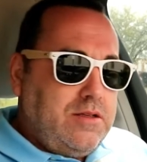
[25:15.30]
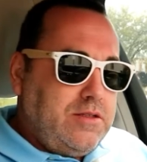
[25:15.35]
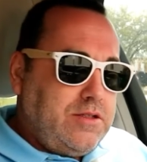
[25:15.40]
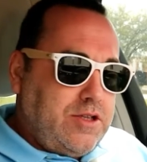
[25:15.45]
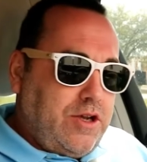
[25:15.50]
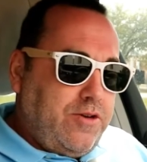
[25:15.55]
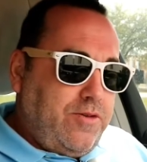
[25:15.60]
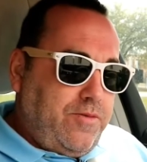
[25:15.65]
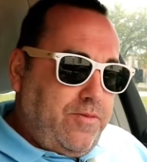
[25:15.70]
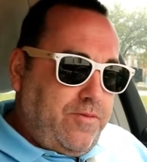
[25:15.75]

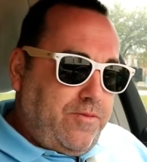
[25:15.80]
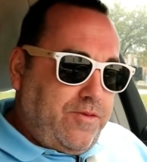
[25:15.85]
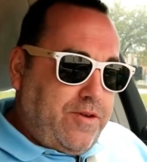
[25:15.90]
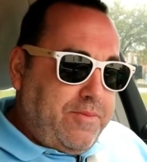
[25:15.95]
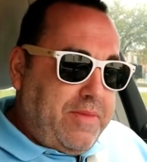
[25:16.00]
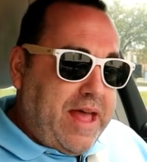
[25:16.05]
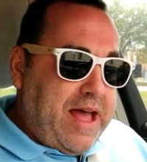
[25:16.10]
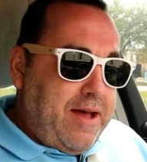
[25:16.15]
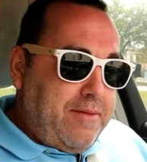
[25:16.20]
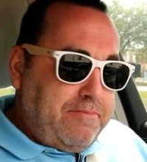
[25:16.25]
So
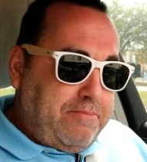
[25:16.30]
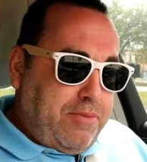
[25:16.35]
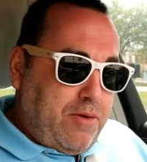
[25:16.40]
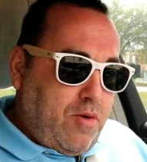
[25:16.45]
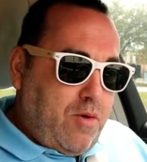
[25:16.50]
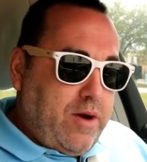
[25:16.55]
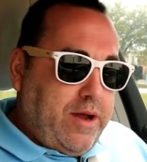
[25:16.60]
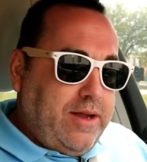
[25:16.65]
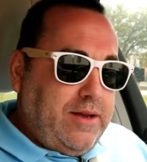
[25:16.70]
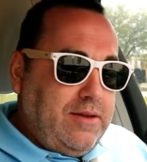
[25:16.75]
from that
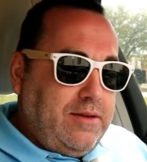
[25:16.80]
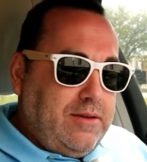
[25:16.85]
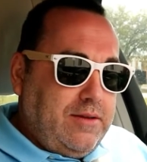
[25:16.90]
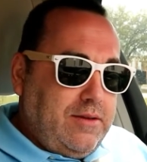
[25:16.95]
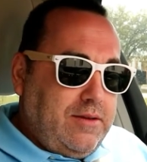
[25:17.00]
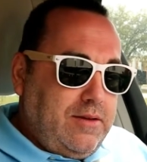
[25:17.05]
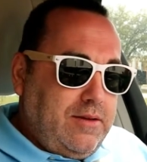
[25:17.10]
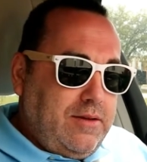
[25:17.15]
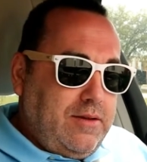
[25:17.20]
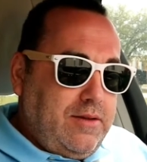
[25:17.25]
point,
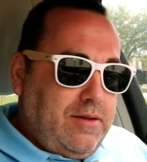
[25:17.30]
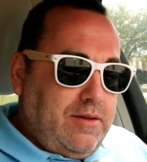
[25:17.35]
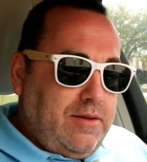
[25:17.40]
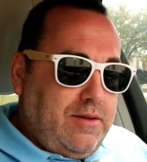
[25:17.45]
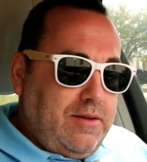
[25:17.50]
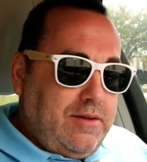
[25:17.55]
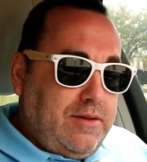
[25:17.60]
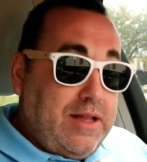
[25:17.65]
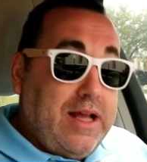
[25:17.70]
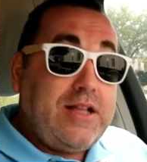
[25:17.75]

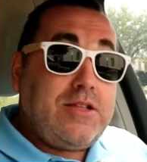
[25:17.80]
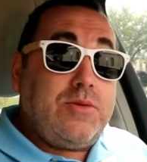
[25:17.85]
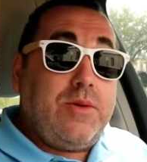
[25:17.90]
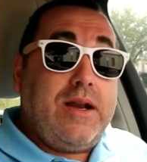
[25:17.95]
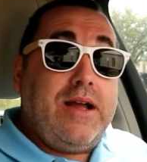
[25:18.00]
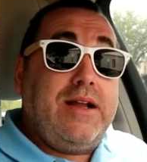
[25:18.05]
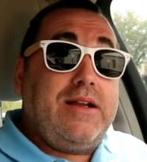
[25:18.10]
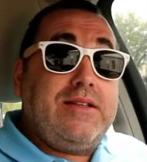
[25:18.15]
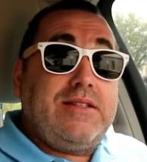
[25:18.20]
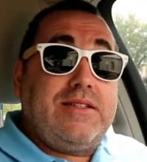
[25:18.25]
that's
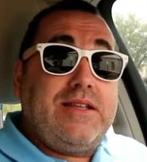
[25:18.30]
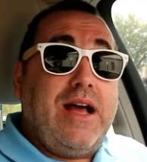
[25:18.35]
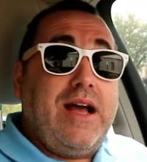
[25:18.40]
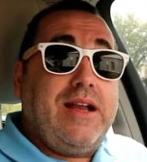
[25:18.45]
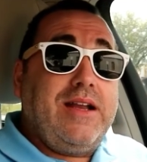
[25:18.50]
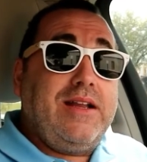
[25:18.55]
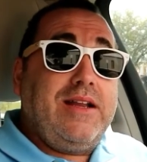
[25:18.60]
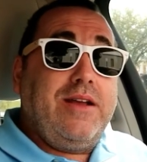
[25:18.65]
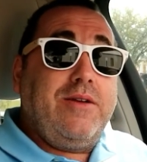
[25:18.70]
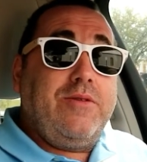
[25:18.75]
when I
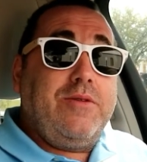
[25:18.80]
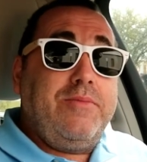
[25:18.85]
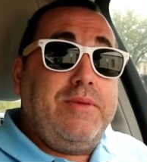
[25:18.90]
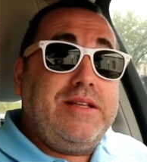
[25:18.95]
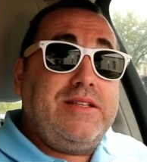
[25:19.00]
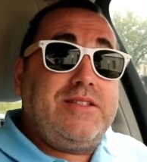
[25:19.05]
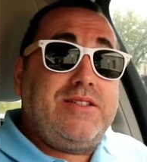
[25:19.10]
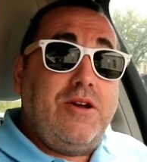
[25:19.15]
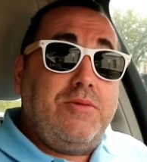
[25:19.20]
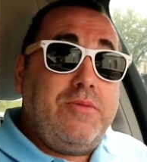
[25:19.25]
decided it would
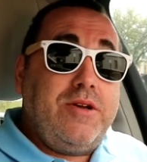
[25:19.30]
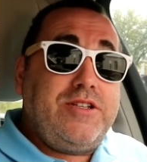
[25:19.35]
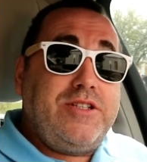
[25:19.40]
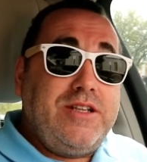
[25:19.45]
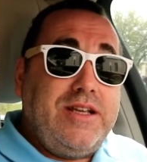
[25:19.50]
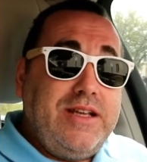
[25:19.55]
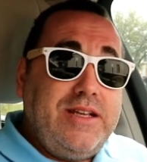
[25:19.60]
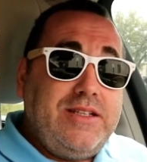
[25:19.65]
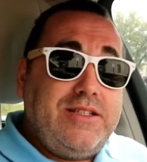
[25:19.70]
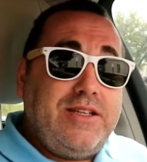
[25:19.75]
be so
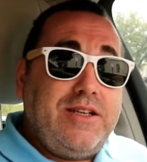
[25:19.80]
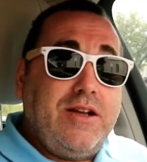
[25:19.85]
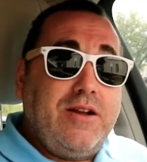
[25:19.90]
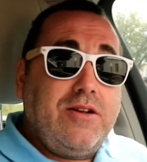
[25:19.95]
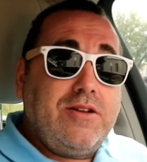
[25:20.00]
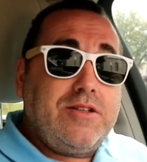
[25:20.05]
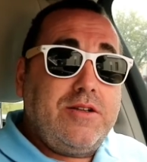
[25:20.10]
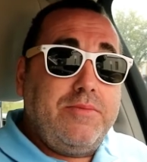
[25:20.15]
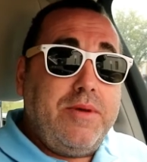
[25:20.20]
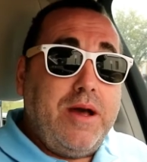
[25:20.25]
much
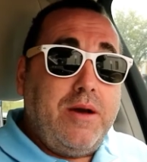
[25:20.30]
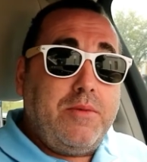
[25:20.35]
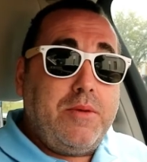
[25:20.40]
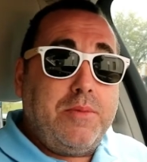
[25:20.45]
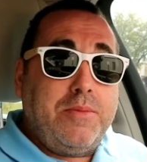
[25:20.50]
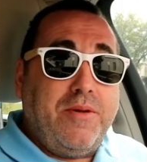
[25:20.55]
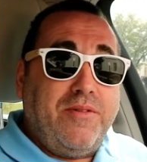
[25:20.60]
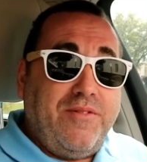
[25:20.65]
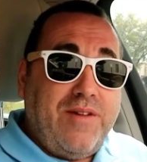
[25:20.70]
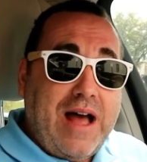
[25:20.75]
easier to be able
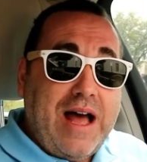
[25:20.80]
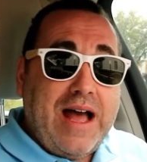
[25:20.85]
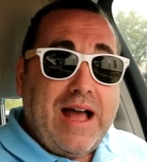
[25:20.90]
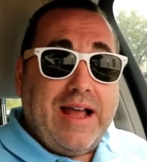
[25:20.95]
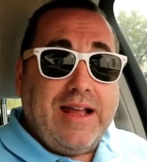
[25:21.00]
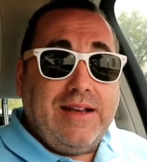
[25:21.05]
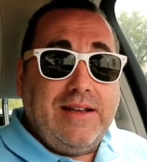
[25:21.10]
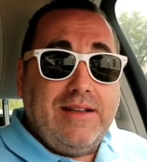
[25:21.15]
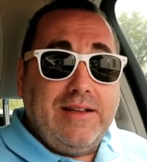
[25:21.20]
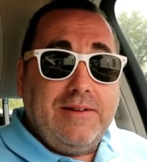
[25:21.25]
to
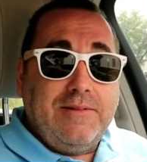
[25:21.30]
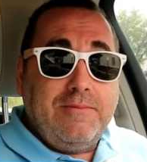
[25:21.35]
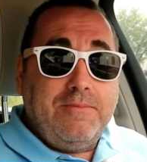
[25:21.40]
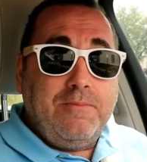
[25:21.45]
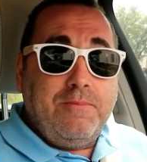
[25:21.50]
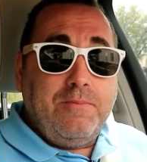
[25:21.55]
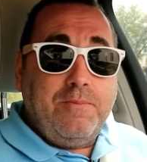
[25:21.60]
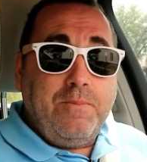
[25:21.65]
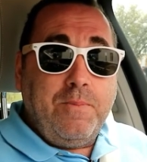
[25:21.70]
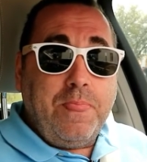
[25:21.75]
provide
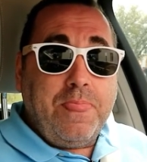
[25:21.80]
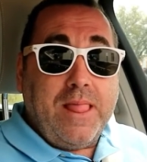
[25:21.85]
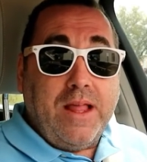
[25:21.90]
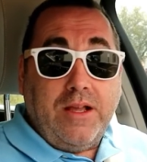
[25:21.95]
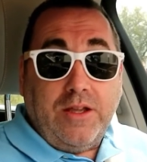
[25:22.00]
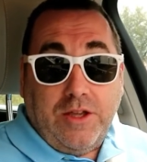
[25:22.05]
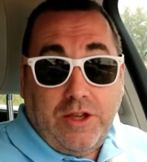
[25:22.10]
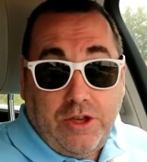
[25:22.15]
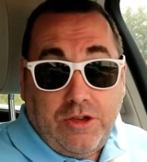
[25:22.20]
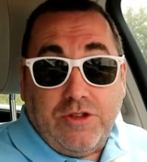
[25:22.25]

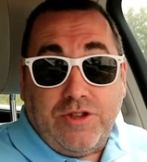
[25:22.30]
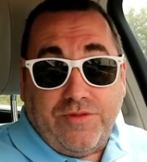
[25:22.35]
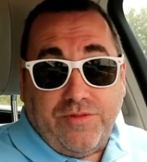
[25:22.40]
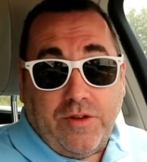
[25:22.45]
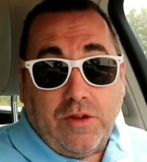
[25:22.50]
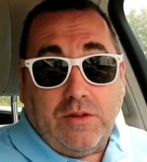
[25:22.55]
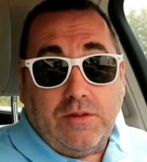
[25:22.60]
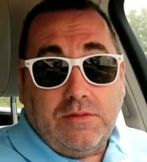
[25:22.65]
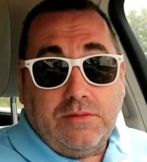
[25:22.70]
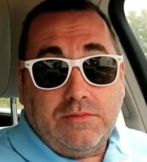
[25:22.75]

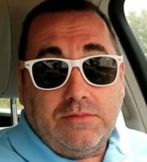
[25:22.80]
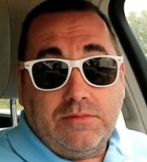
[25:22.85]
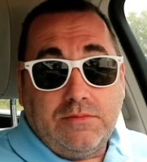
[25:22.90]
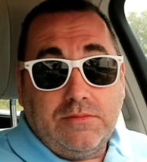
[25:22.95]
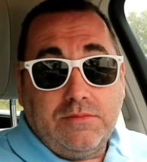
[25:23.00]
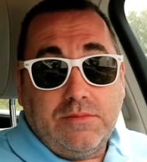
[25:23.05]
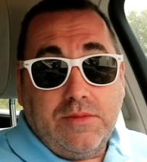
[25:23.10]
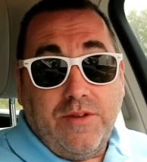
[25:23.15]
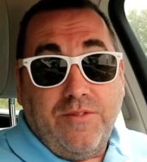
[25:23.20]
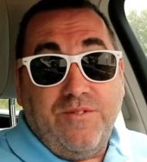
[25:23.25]
useful,
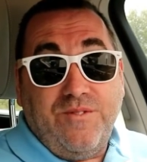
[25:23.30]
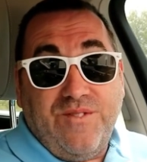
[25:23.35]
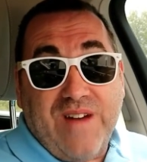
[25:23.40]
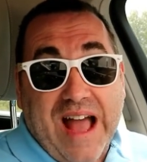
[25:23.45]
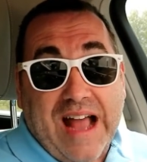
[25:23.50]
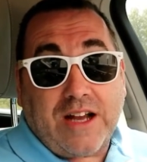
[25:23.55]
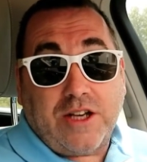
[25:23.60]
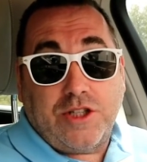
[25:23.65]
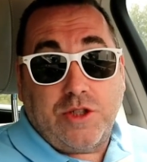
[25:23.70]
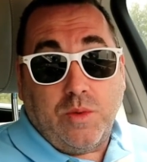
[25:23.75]

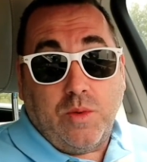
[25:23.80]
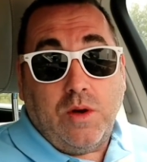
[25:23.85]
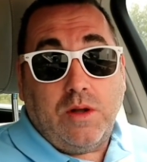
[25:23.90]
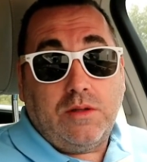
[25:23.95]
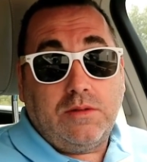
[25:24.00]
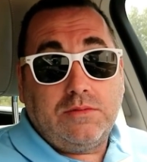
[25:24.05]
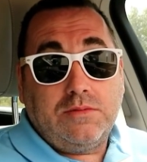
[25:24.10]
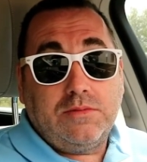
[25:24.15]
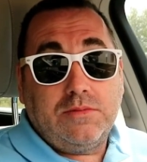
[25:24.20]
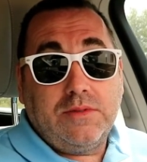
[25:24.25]

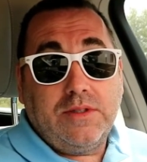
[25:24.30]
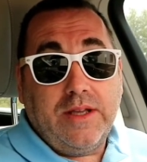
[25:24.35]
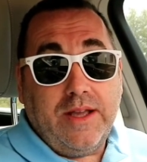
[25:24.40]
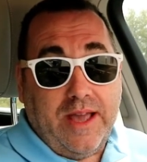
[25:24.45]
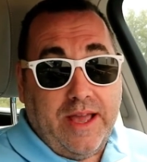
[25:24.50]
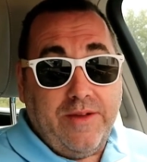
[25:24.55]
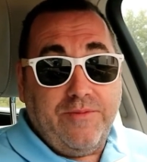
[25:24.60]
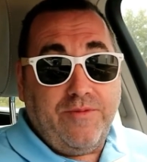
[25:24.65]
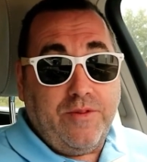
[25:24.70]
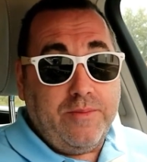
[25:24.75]
factual
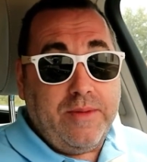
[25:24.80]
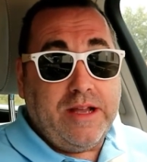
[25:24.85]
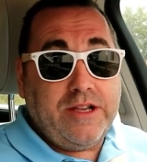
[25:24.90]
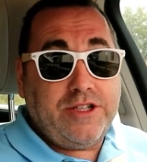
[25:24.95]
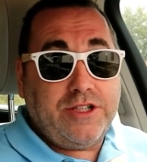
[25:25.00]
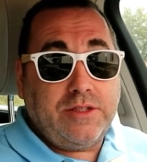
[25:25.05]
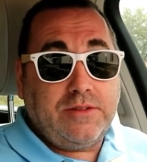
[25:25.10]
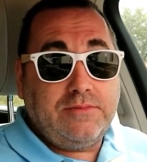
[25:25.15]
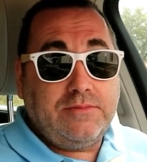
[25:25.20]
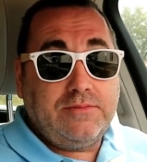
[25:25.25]

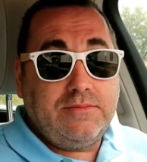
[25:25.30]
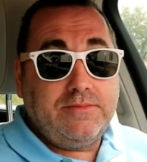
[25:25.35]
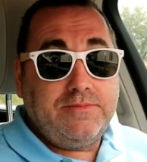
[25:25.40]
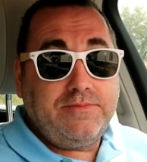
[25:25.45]
information.